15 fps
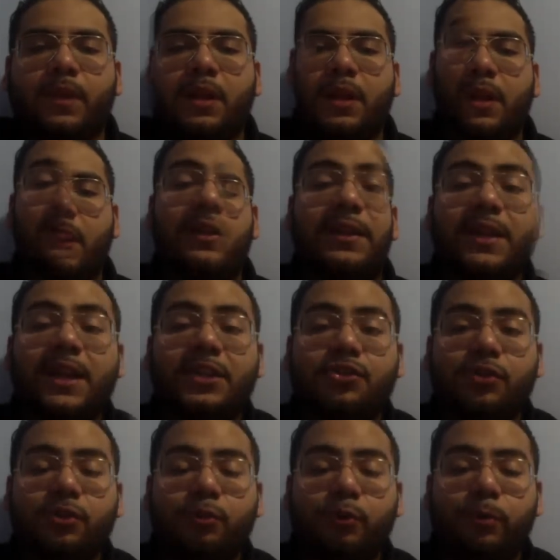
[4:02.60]
The last
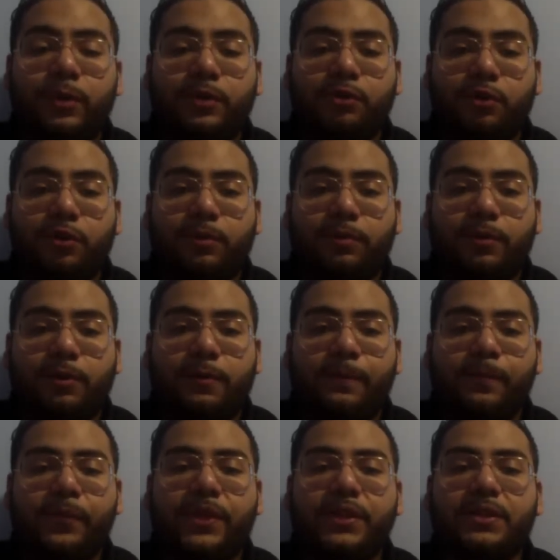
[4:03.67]
strength we'll be talking about
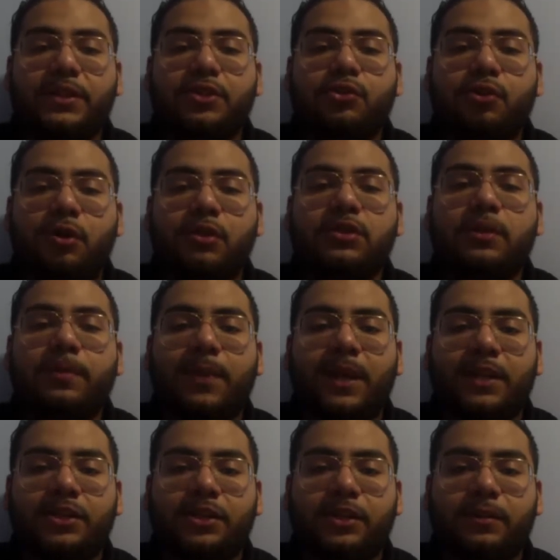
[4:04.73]
is the strong
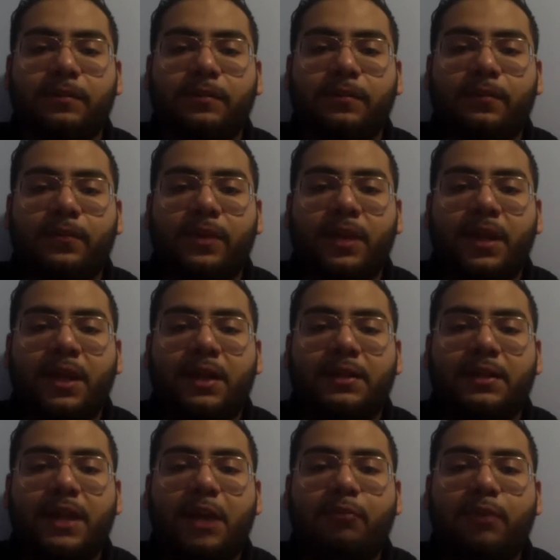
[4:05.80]
supply chain.
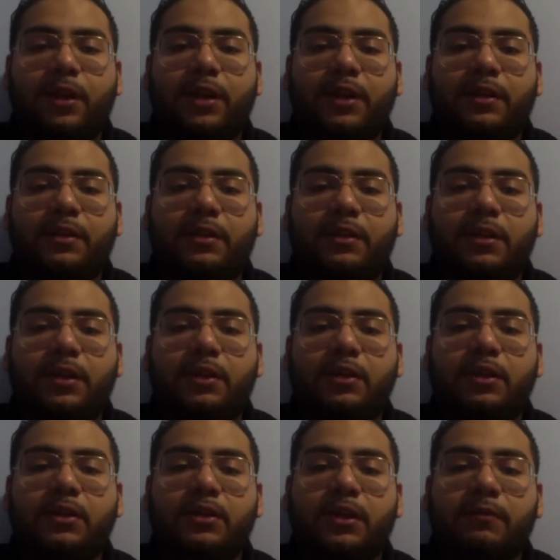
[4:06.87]
That rating
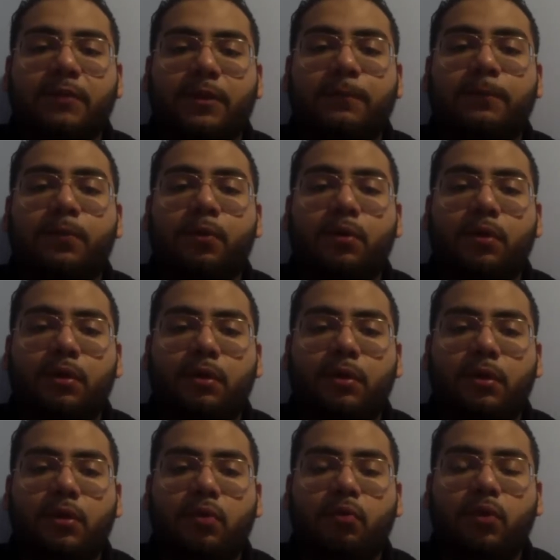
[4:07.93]
is given a 4
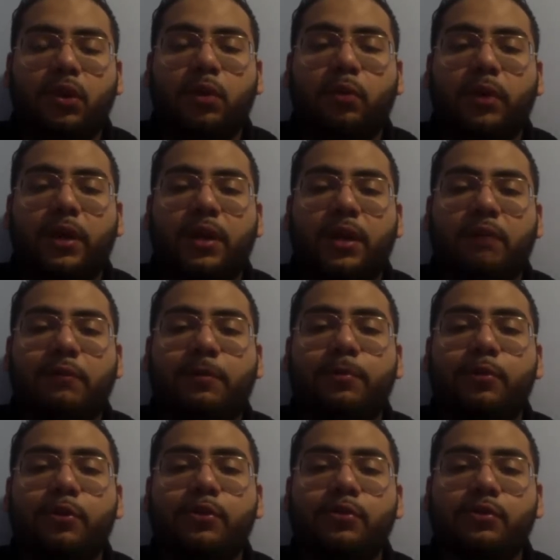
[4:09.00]
with a weight of
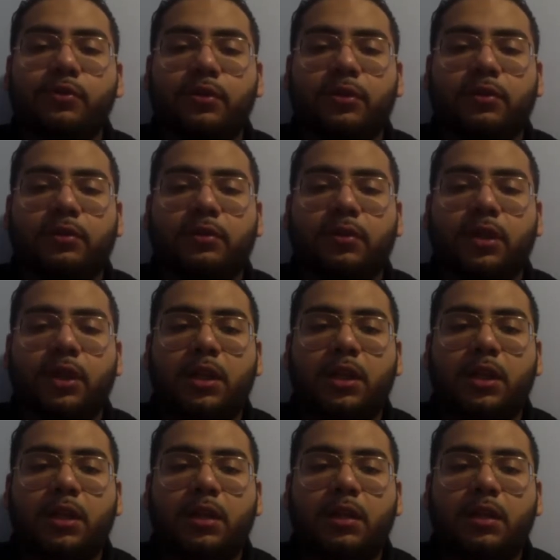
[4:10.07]
a 0.20,
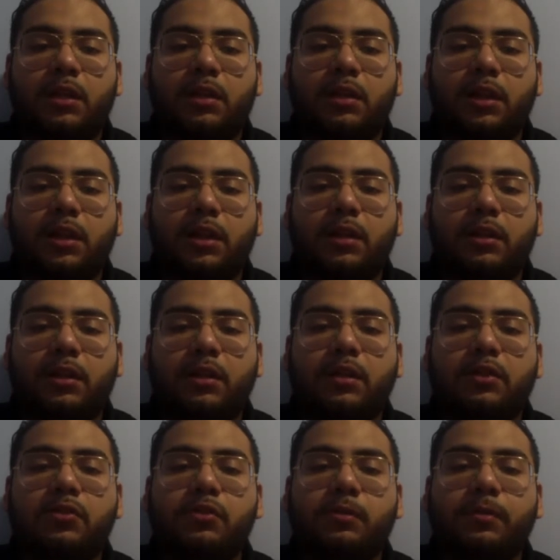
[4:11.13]
leading it
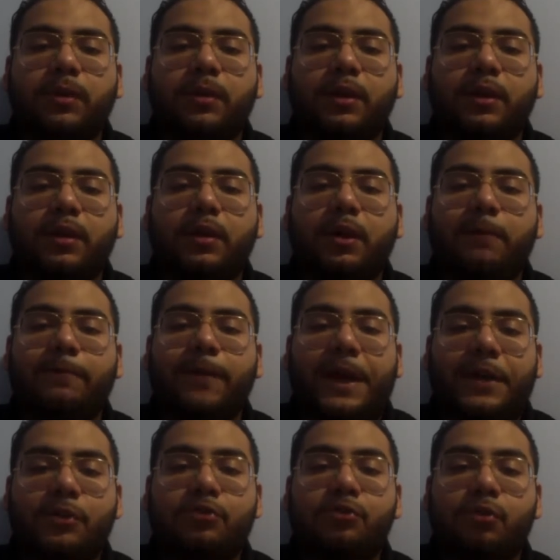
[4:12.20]
to be a
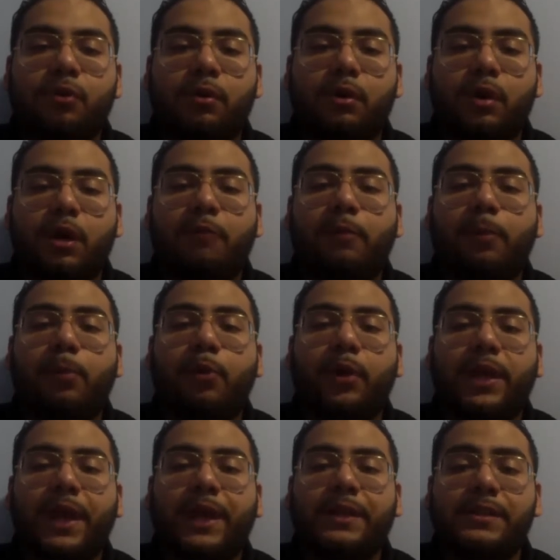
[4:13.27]
final score of a 0.80.